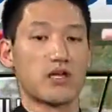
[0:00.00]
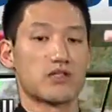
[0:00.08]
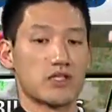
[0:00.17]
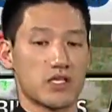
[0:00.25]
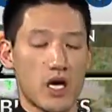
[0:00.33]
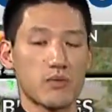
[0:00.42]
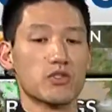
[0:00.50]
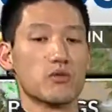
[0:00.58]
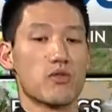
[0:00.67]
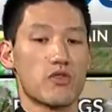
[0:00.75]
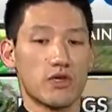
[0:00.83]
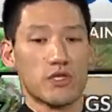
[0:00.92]
They're seeing up to
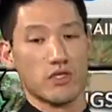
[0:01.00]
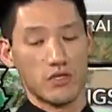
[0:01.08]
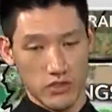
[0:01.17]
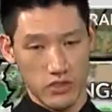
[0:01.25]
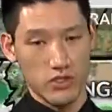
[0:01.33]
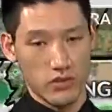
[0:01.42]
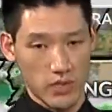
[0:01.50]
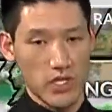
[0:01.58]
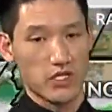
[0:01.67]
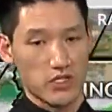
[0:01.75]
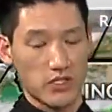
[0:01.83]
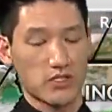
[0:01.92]
32
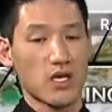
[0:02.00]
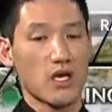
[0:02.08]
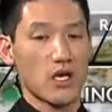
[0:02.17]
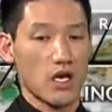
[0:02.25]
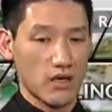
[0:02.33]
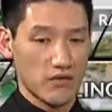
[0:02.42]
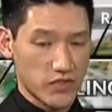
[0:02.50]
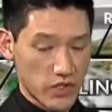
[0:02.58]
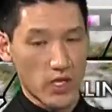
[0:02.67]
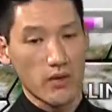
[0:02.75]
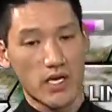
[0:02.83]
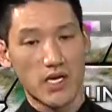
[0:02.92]
inches of
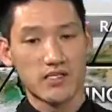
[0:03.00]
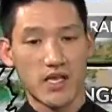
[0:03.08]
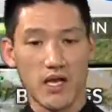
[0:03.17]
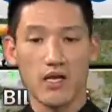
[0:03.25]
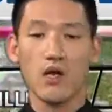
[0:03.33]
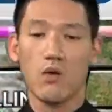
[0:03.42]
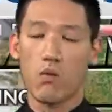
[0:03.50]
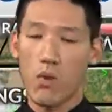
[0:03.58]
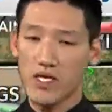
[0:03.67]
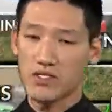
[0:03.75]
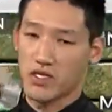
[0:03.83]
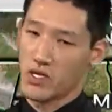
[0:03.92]
snow, and as that
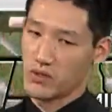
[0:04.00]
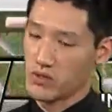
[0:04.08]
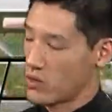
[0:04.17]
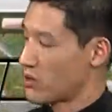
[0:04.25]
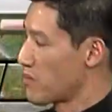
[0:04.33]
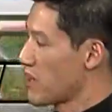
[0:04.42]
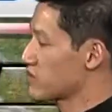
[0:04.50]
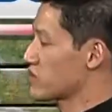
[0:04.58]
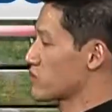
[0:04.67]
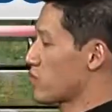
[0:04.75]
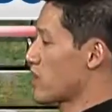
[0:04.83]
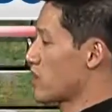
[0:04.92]
west coast storm makes
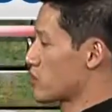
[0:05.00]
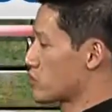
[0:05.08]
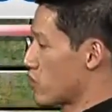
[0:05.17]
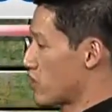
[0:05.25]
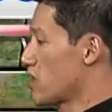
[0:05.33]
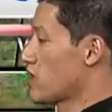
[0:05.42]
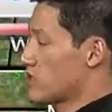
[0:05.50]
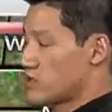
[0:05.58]
its way onshore,